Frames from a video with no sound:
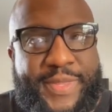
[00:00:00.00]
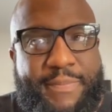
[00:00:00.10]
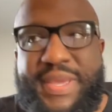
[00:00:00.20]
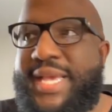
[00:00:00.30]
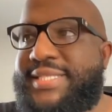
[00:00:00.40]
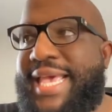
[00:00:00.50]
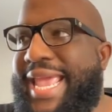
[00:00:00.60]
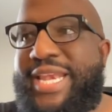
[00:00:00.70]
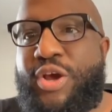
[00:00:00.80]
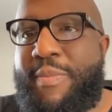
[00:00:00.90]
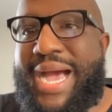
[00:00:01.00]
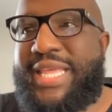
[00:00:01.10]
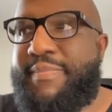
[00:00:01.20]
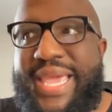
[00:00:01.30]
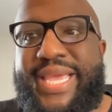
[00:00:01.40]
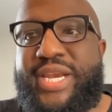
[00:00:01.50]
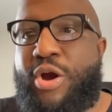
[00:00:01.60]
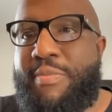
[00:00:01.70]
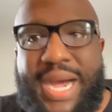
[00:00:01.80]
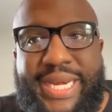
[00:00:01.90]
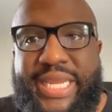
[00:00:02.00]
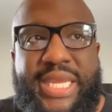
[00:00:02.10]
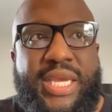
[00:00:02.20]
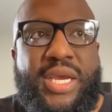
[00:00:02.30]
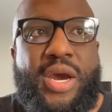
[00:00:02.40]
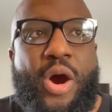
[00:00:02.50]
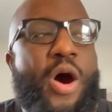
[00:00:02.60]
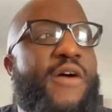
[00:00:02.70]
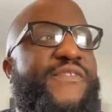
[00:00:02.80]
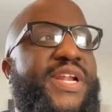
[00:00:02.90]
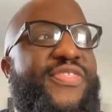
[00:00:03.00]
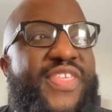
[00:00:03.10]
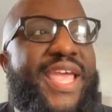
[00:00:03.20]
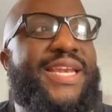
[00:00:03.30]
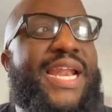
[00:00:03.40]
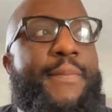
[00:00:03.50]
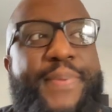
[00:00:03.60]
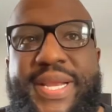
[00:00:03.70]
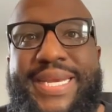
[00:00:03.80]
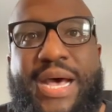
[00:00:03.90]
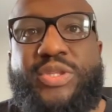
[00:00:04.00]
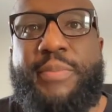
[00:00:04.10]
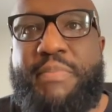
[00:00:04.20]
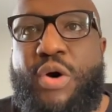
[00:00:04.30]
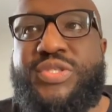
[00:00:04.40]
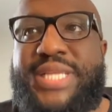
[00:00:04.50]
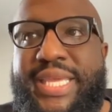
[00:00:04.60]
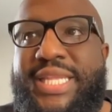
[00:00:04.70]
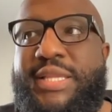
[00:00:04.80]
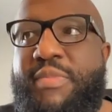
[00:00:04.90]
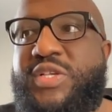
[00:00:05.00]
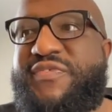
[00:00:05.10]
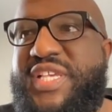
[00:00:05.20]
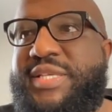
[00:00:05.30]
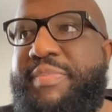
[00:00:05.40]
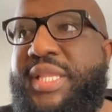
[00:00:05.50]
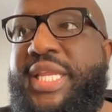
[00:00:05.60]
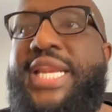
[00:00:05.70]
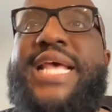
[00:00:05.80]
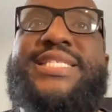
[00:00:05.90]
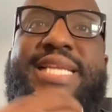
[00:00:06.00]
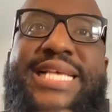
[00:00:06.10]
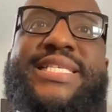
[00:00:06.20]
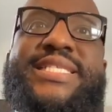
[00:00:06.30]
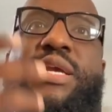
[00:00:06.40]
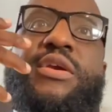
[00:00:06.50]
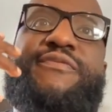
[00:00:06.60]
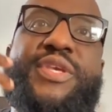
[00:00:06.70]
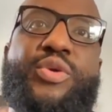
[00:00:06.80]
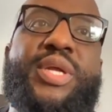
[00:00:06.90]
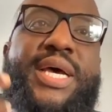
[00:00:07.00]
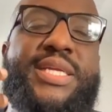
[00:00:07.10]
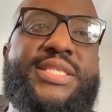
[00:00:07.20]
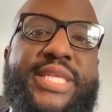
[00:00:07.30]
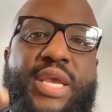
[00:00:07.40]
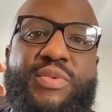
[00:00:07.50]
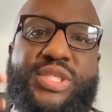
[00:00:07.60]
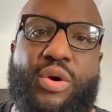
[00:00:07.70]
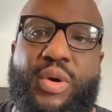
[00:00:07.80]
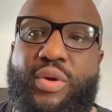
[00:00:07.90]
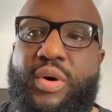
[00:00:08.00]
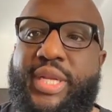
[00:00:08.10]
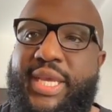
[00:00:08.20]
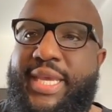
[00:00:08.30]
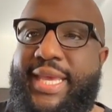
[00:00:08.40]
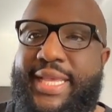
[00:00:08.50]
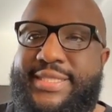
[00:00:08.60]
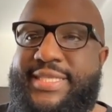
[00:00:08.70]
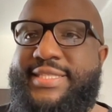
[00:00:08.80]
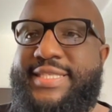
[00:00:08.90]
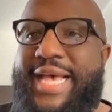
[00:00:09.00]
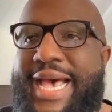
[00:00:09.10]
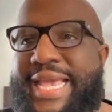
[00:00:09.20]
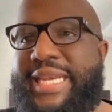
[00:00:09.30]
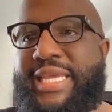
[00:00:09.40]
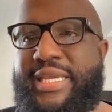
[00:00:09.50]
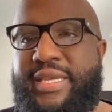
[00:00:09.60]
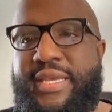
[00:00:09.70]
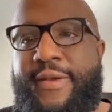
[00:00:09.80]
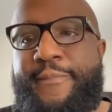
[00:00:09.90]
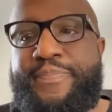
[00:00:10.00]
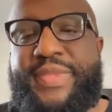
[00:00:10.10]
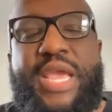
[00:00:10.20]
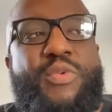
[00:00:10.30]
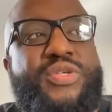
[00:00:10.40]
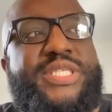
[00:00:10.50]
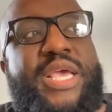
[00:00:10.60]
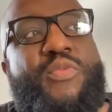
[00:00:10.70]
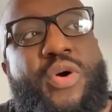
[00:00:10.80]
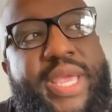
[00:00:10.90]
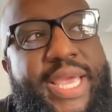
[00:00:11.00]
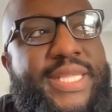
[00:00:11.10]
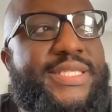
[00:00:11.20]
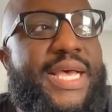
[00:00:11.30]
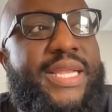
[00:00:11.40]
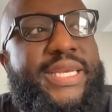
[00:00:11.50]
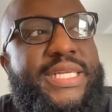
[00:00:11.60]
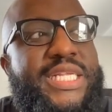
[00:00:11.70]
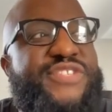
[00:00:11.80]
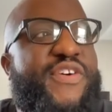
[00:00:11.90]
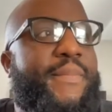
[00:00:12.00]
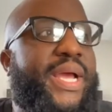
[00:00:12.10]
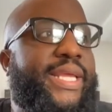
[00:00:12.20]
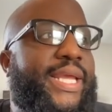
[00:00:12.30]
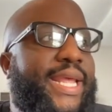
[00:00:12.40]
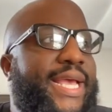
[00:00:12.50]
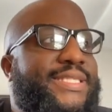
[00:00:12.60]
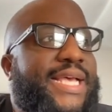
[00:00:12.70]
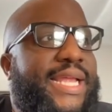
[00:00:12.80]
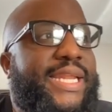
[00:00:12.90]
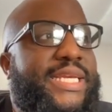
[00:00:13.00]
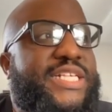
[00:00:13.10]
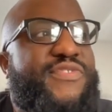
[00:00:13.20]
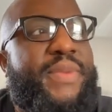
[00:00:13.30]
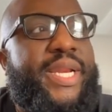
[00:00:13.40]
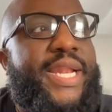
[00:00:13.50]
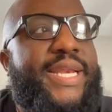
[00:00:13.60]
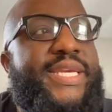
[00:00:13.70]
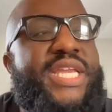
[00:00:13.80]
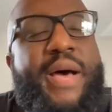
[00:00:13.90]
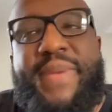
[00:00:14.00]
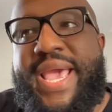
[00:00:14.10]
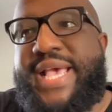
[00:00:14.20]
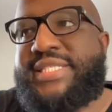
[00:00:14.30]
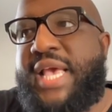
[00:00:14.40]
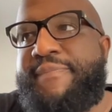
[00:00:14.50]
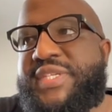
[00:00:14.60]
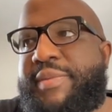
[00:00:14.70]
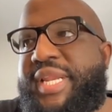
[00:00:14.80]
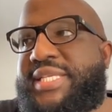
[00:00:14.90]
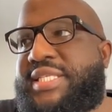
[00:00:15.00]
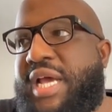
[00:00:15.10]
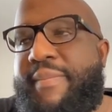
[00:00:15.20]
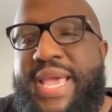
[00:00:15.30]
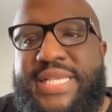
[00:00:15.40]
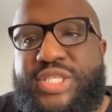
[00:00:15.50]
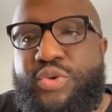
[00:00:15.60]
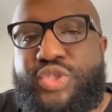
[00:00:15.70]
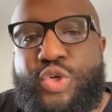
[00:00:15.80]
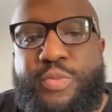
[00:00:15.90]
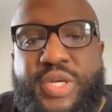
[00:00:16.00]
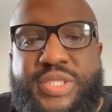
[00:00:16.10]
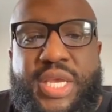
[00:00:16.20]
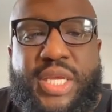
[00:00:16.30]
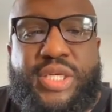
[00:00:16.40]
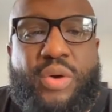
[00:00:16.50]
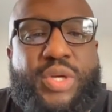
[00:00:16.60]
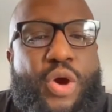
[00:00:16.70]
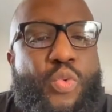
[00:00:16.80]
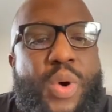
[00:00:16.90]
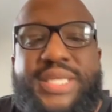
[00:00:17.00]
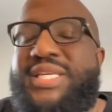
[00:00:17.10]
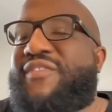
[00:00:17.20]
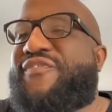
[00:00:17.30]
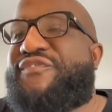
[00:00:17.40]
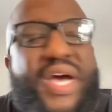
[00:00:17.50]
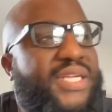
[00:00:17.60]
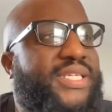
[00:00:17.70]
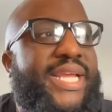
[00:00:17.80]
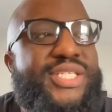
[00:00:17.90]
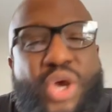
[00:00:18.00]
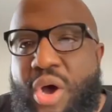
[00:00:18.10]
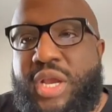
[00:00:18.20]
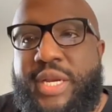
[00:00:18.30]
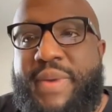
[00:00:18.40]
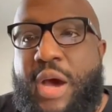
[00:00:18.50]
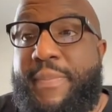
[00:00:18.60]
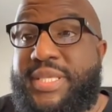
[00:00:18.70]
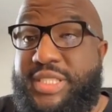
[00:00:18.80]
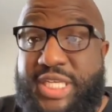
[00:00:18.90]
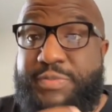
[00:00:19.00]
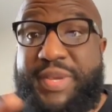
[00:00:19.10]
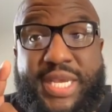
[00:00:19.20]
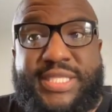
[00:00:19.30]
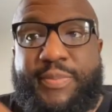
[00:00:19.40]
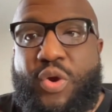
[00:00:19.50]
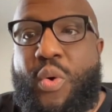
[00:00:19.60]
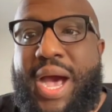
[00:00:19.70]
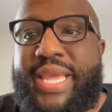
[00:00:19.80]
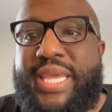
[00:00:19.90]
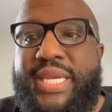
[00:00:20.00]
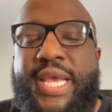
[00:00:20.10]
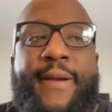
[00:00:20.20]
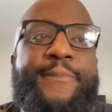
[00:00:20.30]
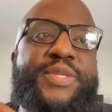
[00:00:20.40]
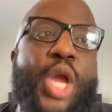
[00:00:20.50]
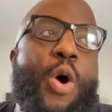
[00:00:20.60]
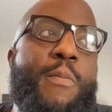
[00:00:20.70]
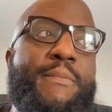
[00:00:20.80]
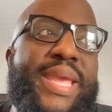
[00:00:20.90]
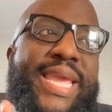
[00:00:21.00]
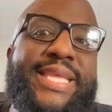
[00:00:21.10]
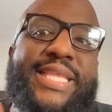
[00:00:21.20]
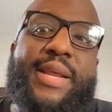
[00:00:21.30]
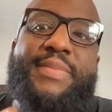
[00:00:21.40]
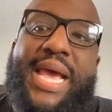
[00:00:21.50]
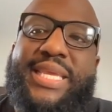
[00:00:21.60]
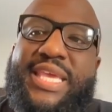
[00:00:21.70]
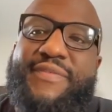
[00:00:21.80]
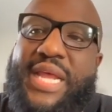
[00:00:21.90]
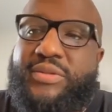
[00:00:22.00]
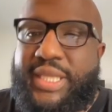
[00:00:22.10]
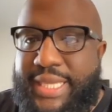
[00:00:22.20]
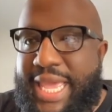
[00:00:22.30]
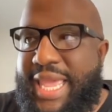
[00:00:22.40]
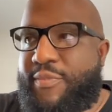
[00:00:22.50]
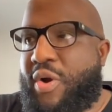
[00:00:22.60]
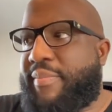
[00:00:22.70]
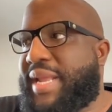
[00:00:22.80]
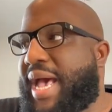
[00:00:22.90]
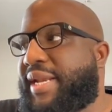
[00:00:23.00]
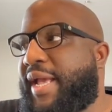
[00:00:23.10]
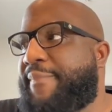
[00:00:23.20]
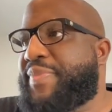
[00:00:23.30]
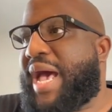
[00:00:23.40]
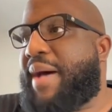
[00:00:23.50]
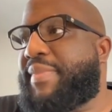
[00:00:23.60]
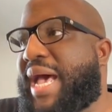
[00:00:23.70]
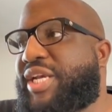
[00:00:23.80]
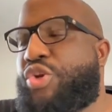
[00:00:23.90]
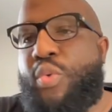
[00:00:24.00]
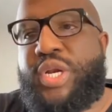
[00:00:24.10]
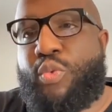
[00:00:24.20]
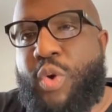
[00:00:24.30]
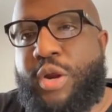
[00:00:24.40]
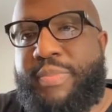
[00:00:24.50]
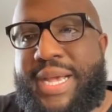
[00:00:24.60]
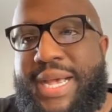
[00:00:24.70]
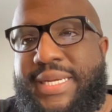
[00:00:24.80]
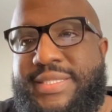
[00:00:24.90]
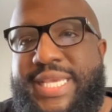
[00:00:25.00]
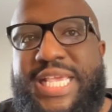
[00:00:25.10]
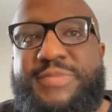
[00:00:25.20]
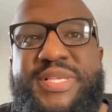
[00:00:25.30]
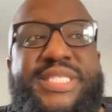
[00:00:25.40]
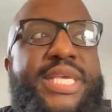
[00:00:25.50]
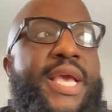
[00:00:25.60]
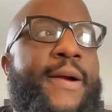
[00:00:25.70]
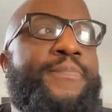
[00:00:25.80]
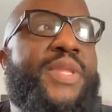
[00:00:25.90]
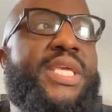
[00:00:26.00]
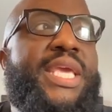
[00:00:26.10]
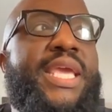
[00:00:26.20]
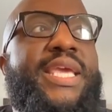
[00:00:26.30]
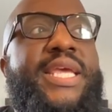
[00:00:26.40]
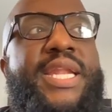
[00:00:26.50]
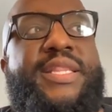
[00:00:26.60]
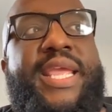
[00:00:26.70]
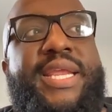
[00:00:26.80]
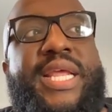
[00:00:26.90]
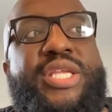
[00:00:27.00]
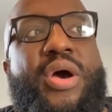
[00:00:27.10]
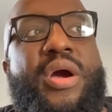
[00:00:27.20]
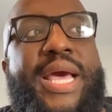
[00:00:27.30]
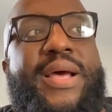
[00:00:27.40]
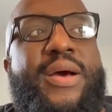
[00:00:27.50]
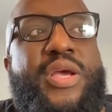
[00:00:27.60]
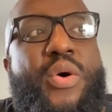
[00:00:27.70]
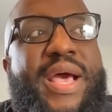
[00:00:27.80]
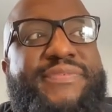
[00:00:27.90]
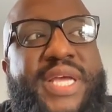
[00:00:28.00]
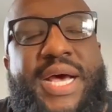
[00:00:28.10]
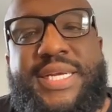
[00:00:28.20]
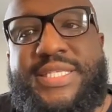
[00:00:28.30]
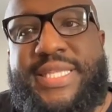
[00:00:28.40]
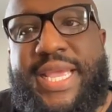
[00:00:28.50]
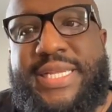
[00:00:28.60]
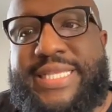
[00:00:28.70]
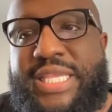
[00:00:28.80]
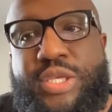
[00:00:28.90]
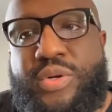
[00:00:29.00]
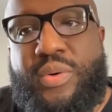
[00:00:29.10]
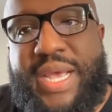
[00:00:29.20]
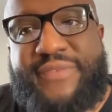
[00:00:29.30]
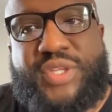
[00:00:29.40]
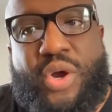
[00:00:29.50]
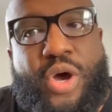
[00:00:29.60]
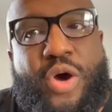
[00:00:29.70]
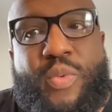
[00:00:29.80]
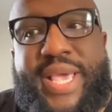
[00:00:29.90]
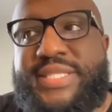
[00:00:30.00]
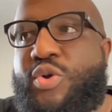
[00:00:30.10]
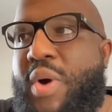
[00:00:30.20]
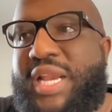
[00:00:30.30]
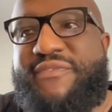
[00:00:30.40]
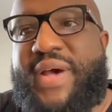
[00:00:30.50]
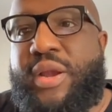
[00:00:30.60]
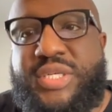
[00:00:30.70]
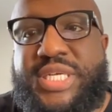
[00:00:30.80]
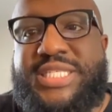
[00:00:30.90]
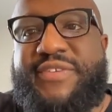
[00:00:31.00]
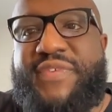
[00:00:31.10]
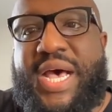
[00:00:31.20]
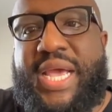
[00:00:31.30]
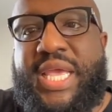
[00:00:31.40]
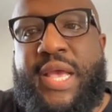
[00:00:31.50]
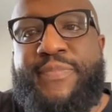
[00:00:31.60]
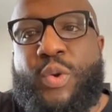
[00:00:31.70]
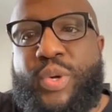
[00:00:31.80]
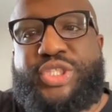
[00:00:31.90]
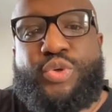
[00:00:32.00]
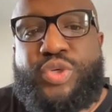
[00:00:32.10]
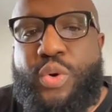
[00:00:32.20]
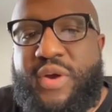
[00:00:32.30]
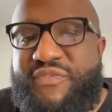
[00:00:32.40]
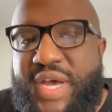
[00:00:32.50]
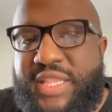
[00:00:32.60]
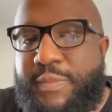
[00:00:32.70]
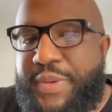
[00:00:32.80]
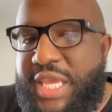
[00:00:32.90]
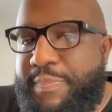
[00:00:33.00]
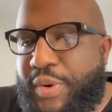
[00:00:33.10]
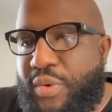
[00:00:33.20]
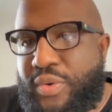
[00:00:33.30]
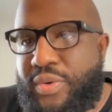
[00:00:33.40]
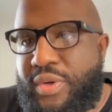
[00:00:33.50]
Because ain't nobody making no money off of the thing that I'm putting out the most, that get the most visibility that's necessary for you to understand what's going on in society. They will say, well, Anton did this for money, and Anton did this for money. That dumbass, some of these dumbass YouTubers don't know what the fuck they talking about. But just because I'm quiet don't mean that I'm not giving out the game or I'm not doing the work behind the scenes. But see, the key and the thing that y'all gonna have to understand is that you don't have to always qualify or justify what you doing for other people.